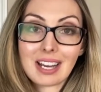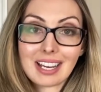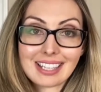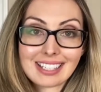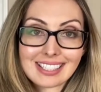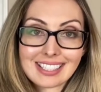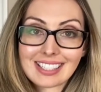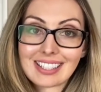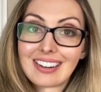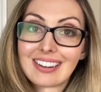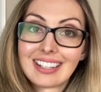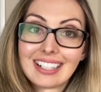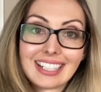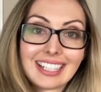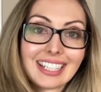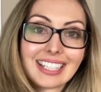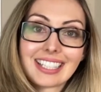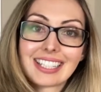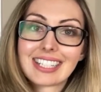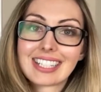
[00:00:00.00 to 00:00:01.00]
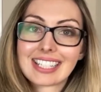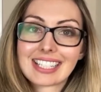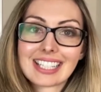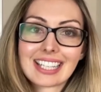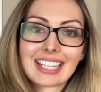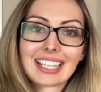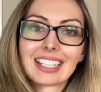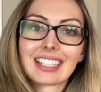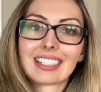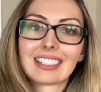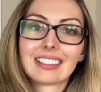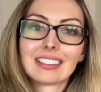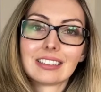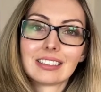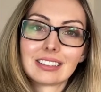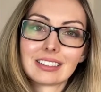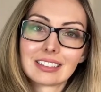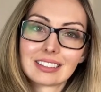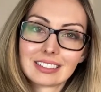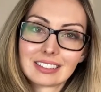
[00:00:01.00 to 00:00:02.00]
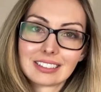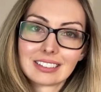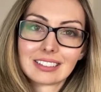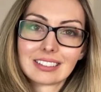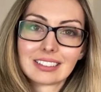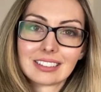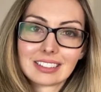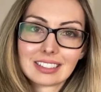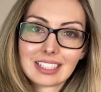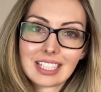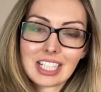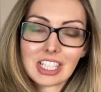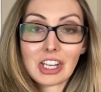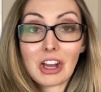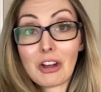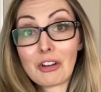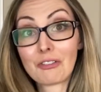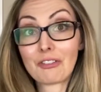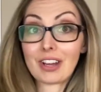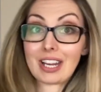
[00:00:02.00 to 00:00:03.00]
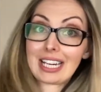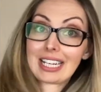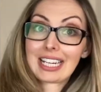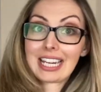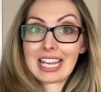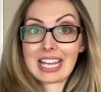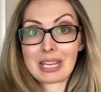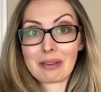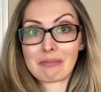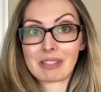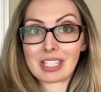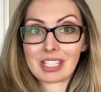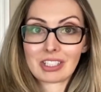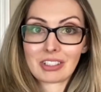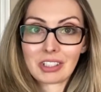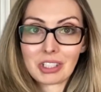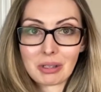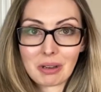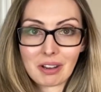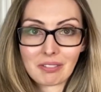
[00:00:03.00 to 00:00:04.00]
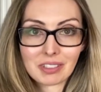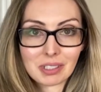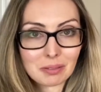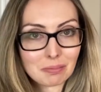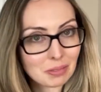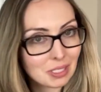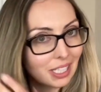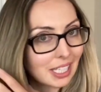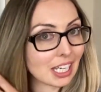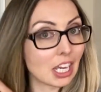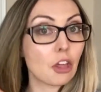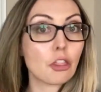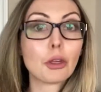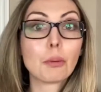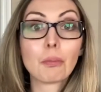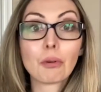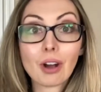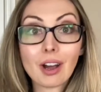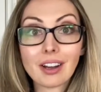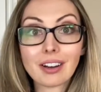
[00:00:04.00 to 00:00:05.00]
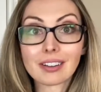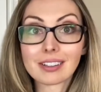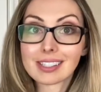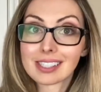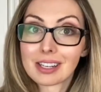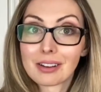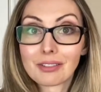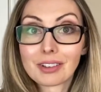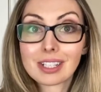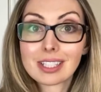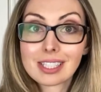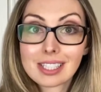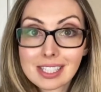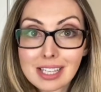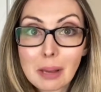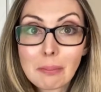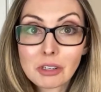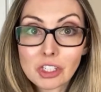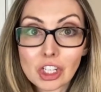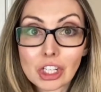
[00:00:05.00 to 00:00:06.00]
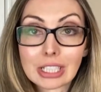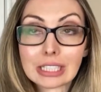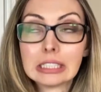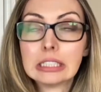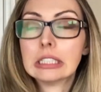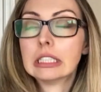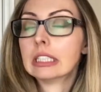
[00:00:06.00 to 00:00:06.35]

sorry, it's just like, ugh. It's all fun and games until you have to be like, the products of conception.